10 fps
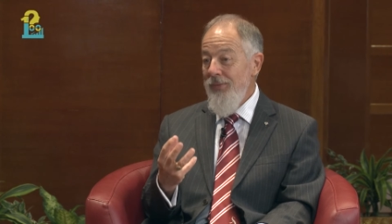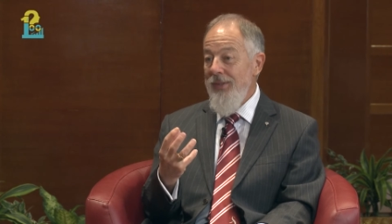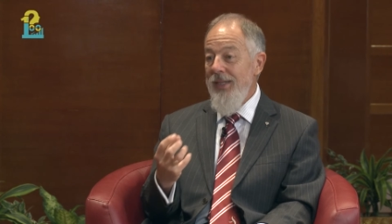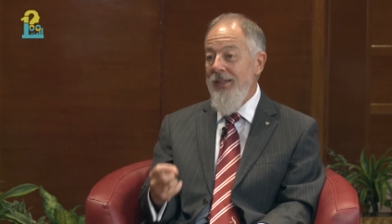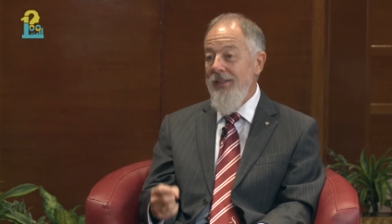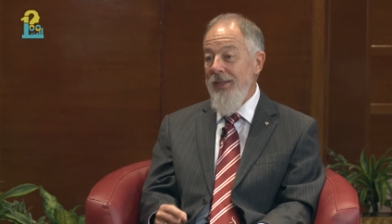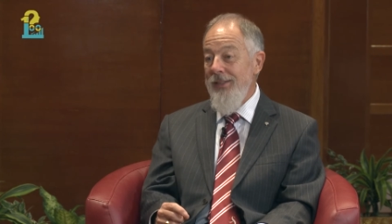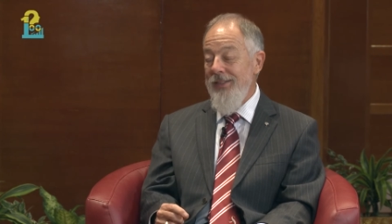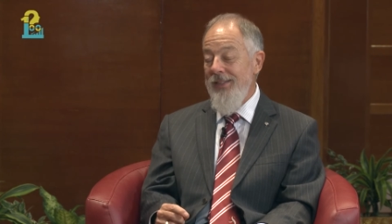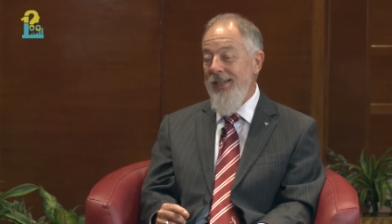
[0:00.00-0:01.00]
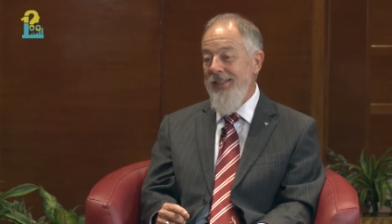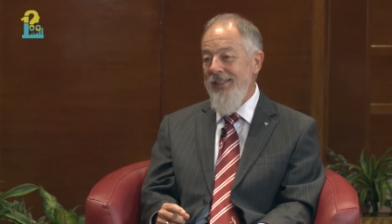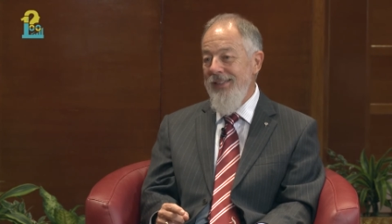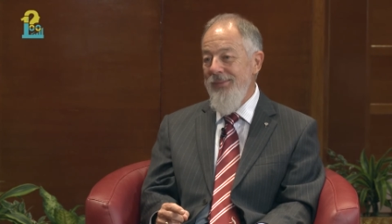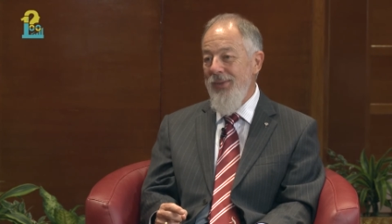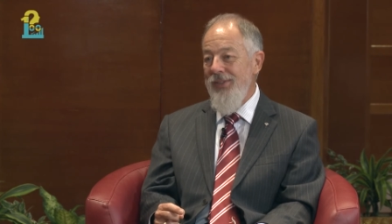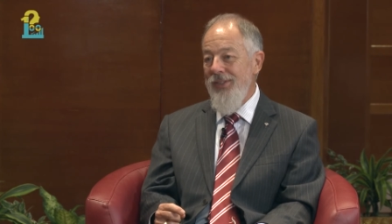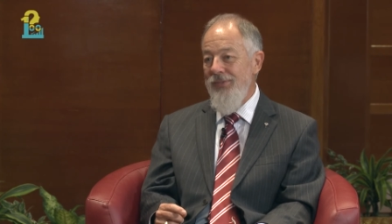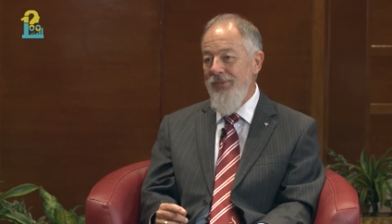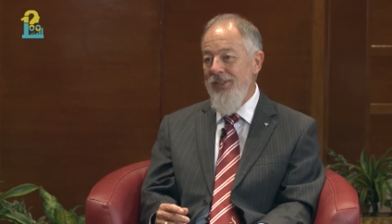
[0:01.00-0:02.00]
without understanding what
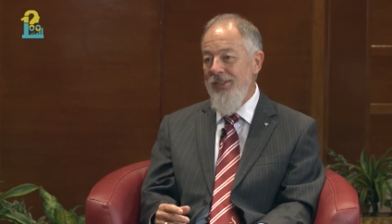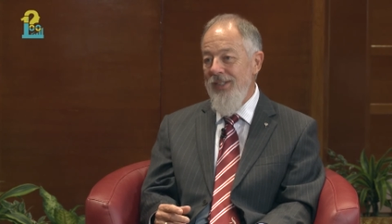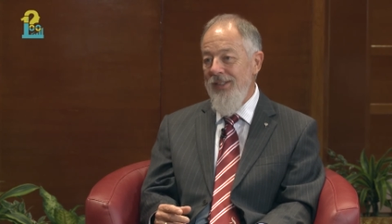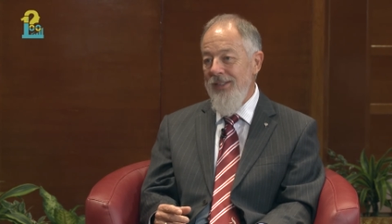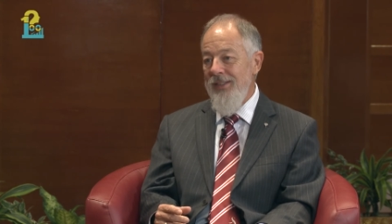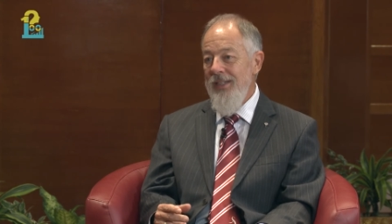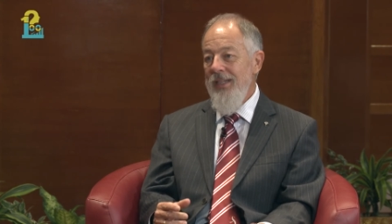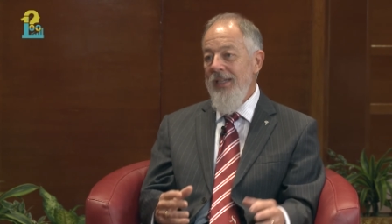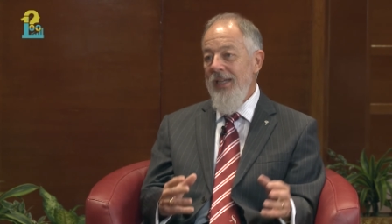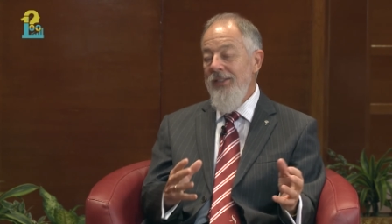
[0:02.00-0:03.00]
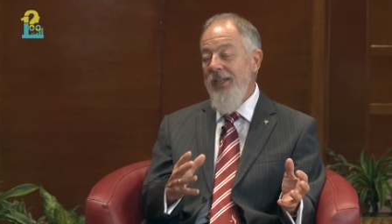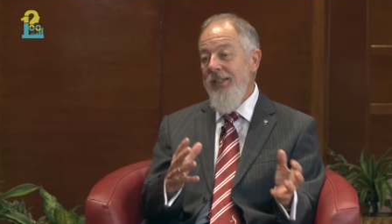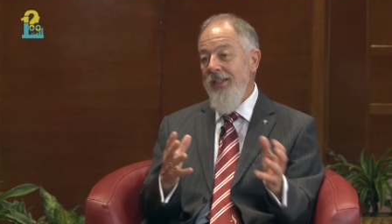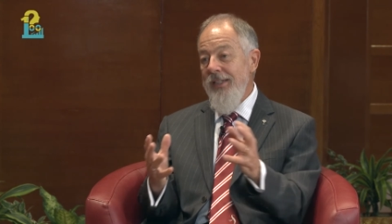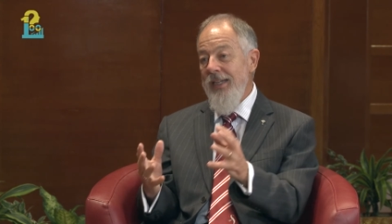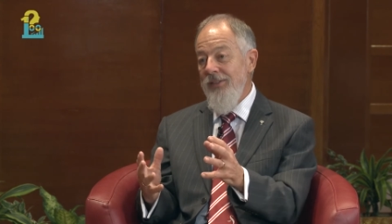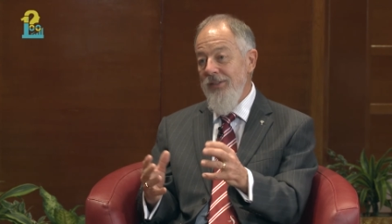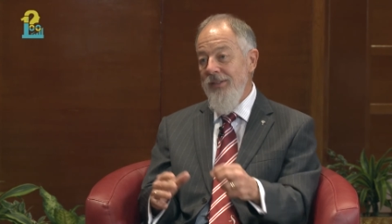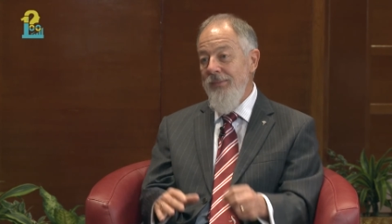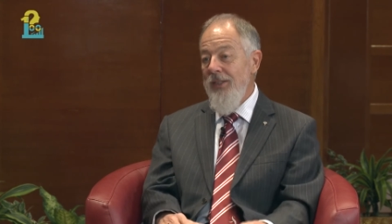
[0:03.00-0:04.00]
those risks are and taking account
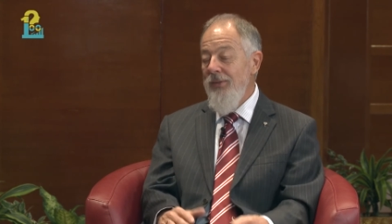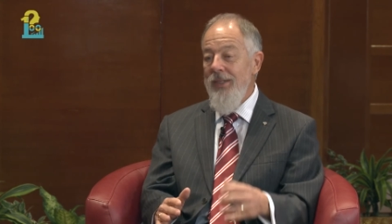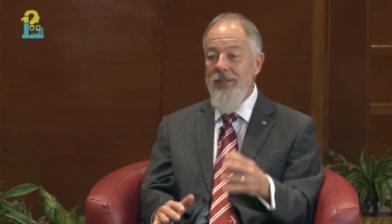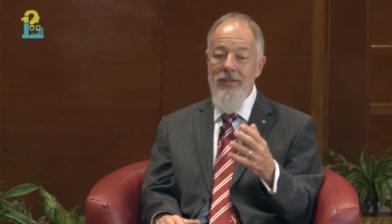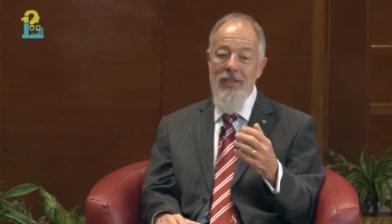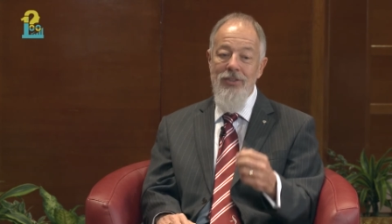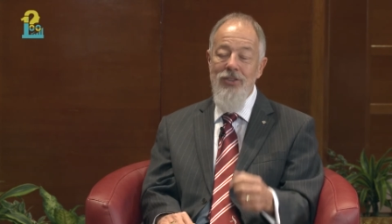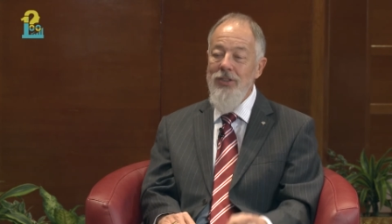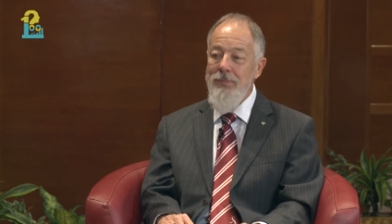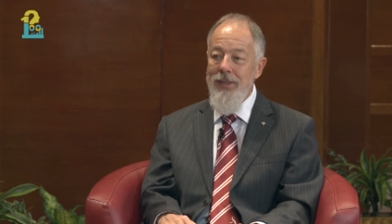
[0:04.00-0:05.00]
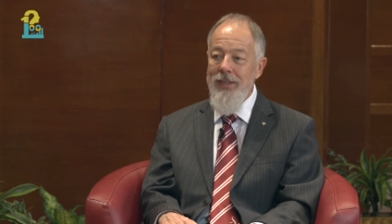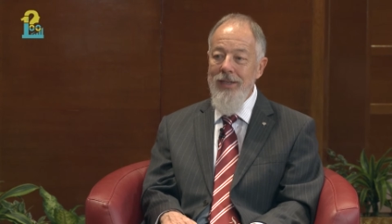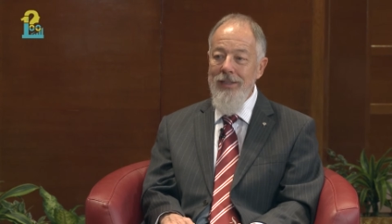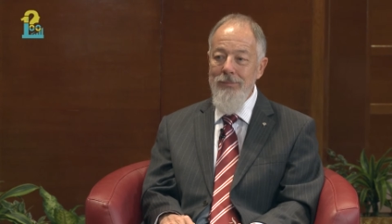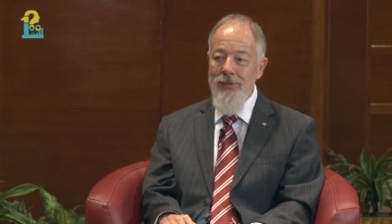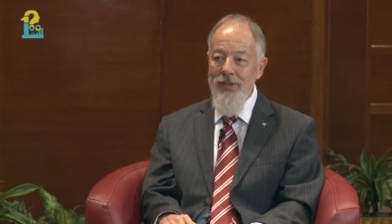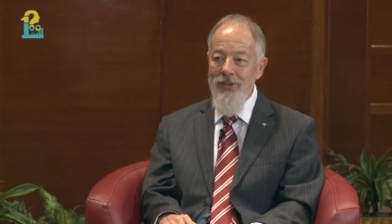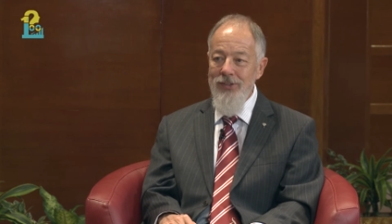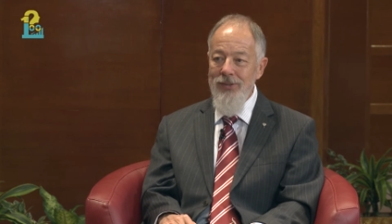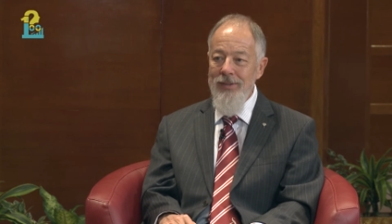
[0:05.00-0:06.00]
of them. Otherwise, that's just being
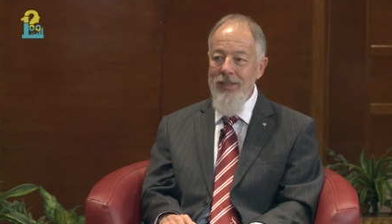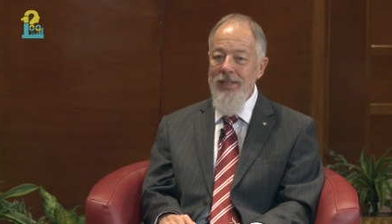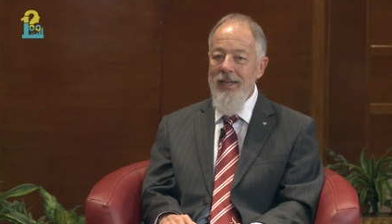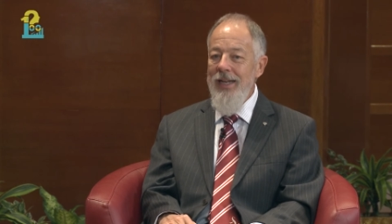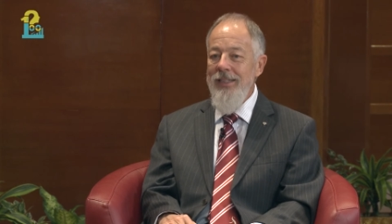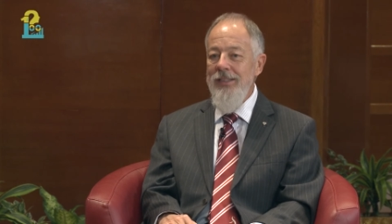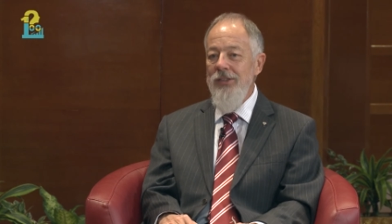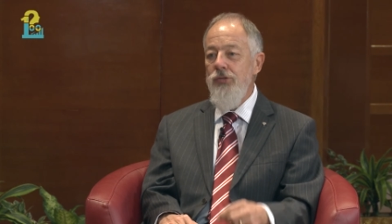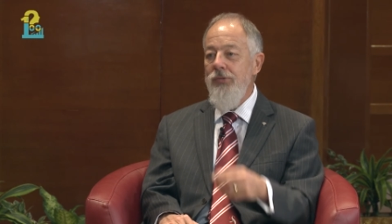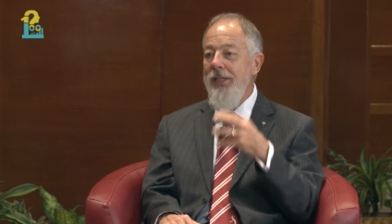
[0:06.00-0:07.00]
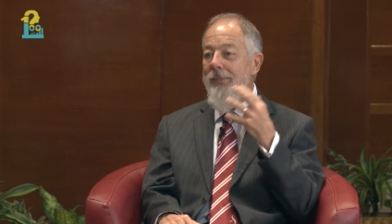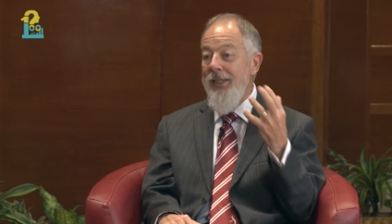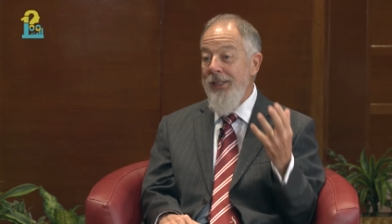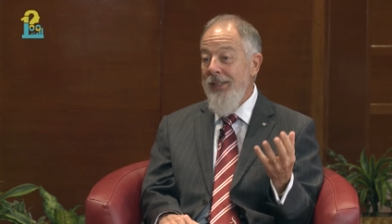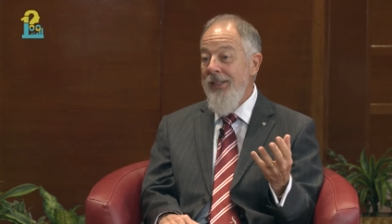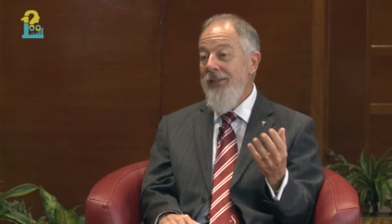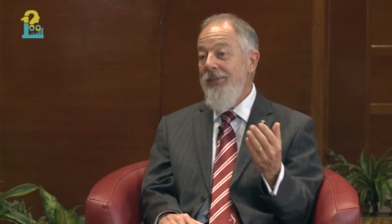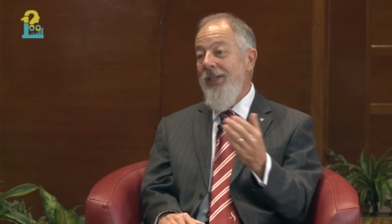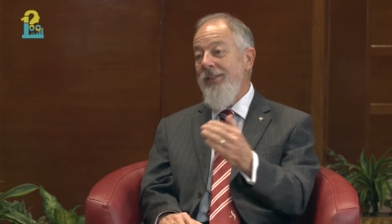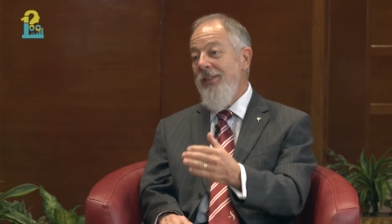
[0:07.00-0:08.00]
unprofessional and dreaming
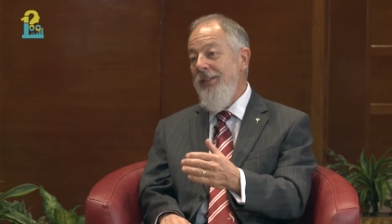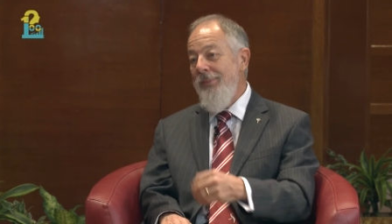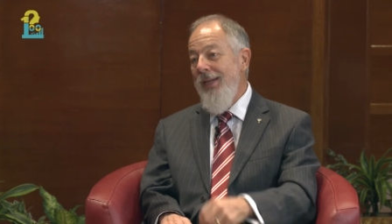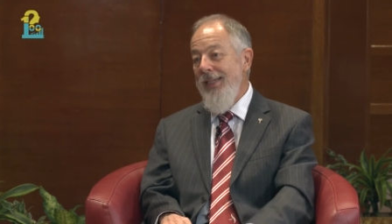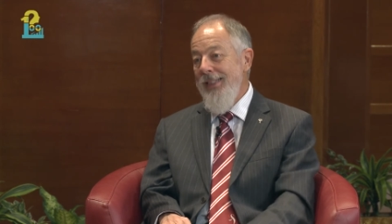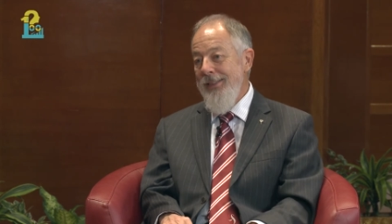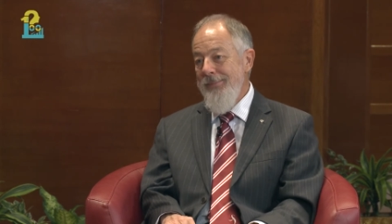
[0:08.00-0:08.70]
rather than planning.